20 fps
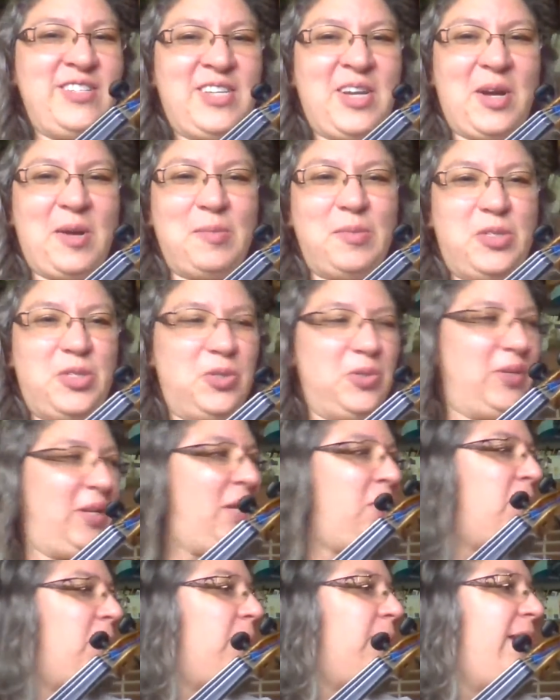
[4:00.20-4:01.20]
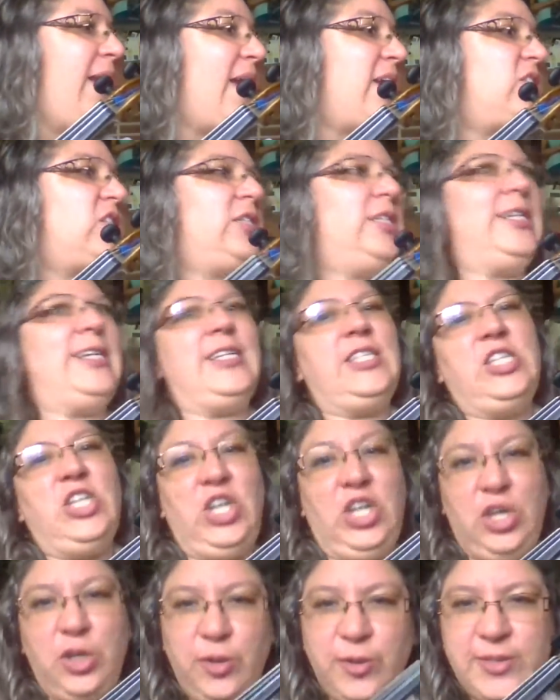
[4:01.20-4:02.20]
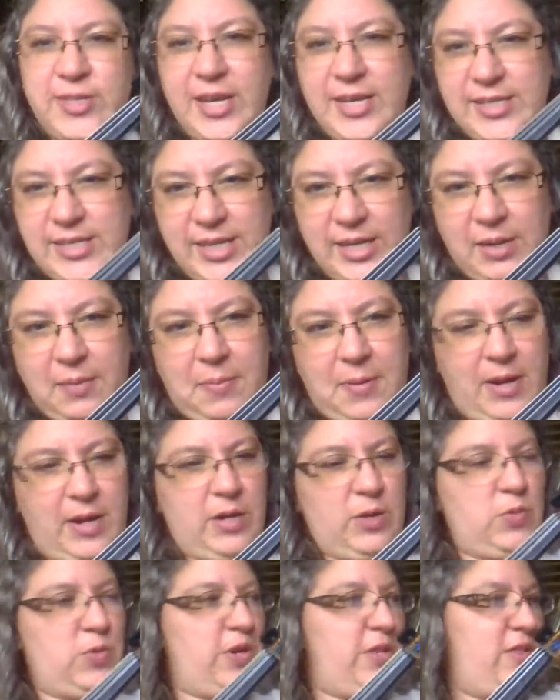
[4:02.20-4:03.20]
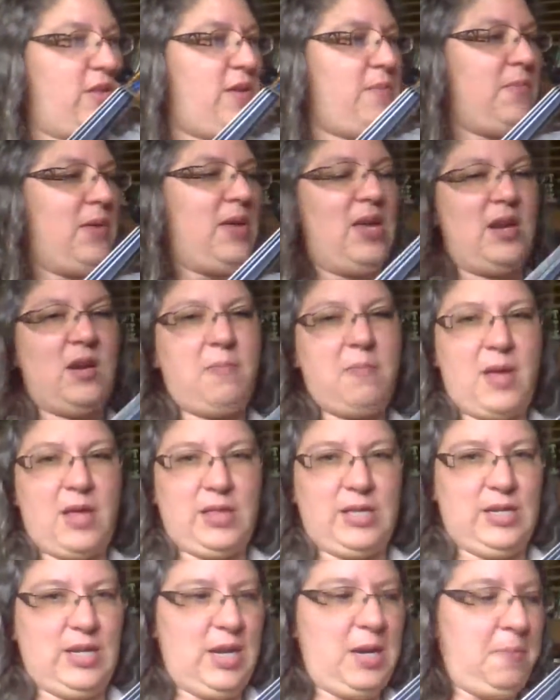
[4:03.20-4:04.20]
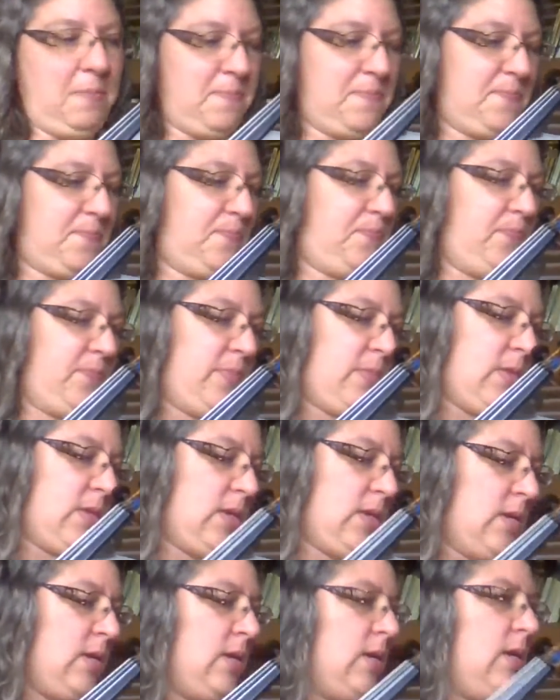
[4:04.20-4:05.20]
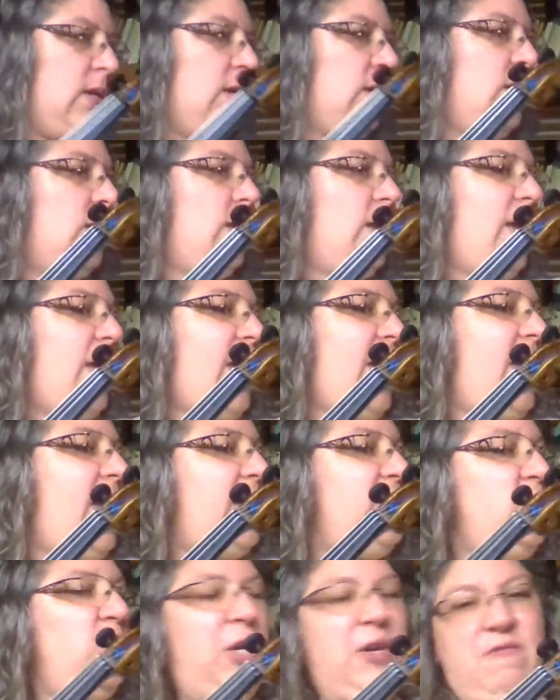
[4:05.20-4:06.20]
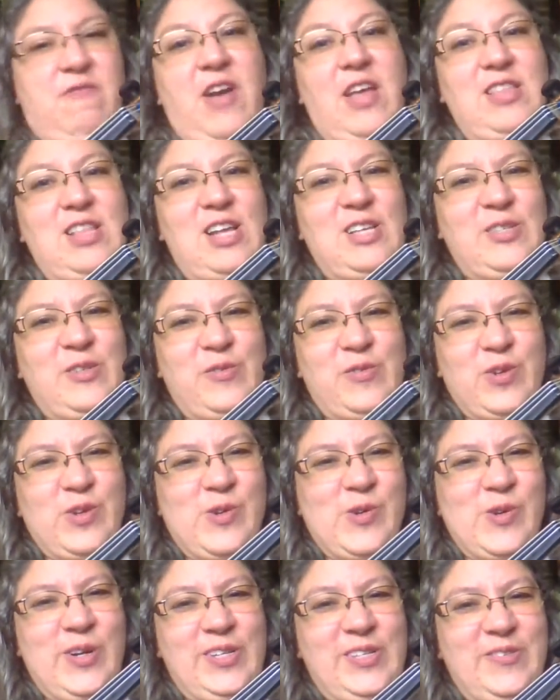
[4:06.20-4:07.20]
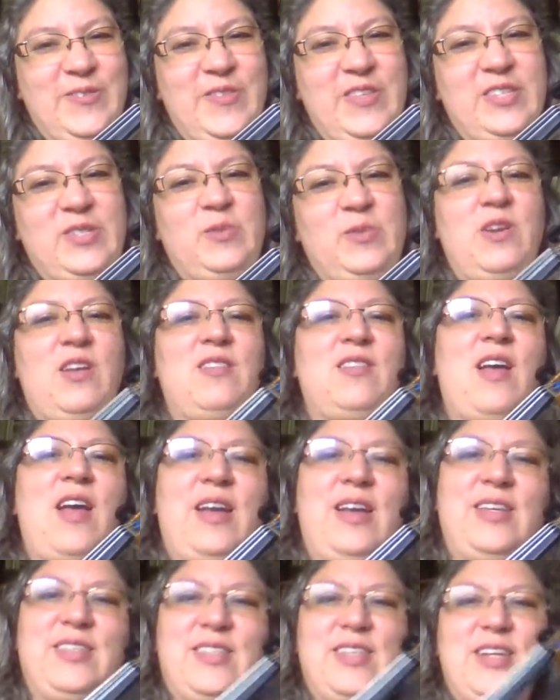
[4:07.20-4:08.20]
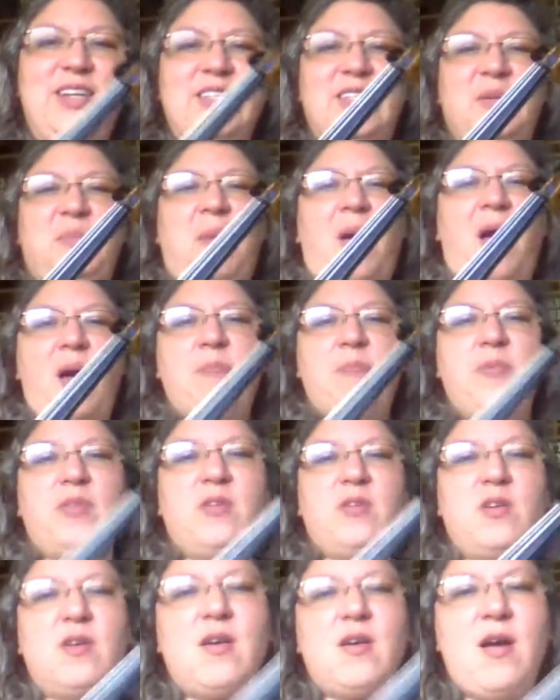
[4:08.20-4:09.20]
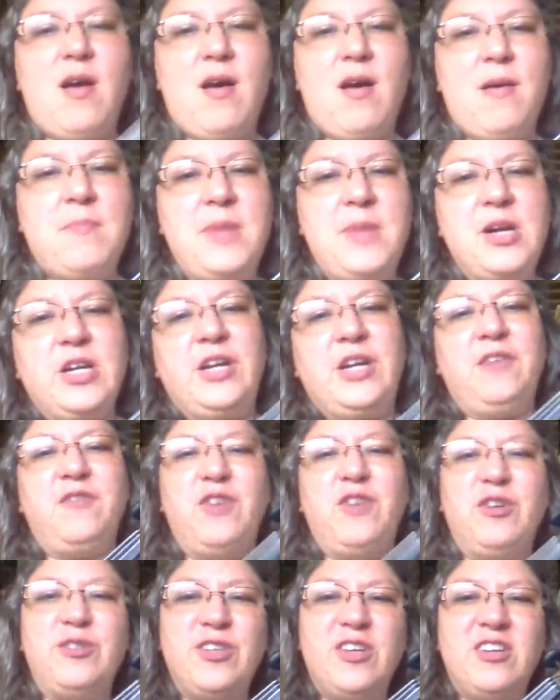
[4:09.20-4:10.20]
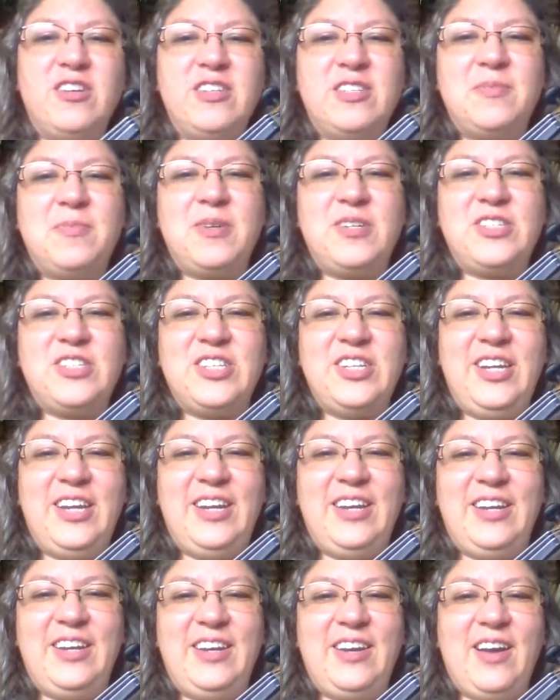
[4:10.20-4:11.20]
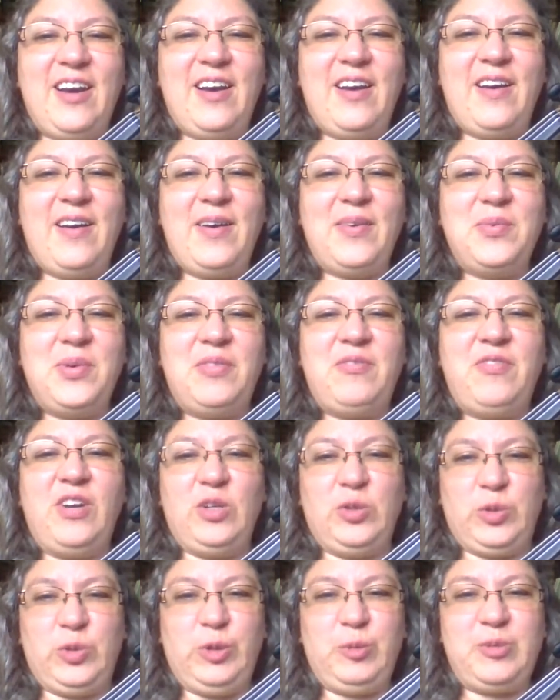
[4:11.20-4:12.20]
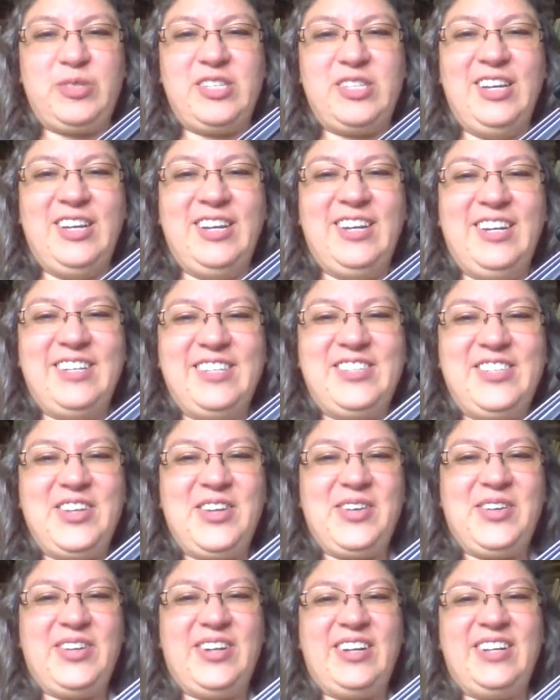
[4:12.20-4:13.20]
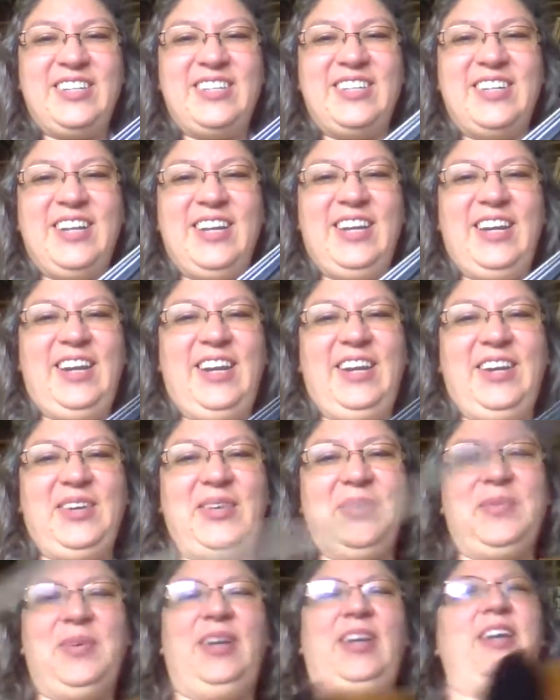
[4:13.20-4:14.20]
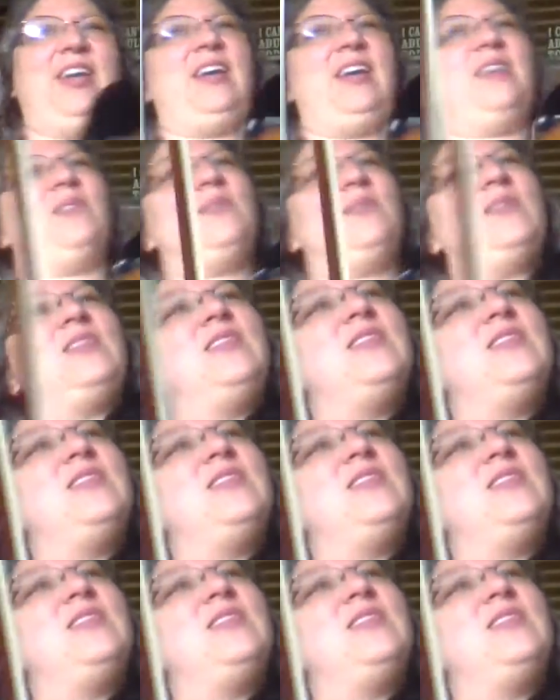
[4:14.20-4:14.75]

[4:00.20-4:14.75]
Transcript: Tom Dooley, where we actually get to use that syncopated rhythm in a melody. And you can find lots of recordings of this one online because it is a popular American folk song, especially in with fiddle groups. So, all right, here we go.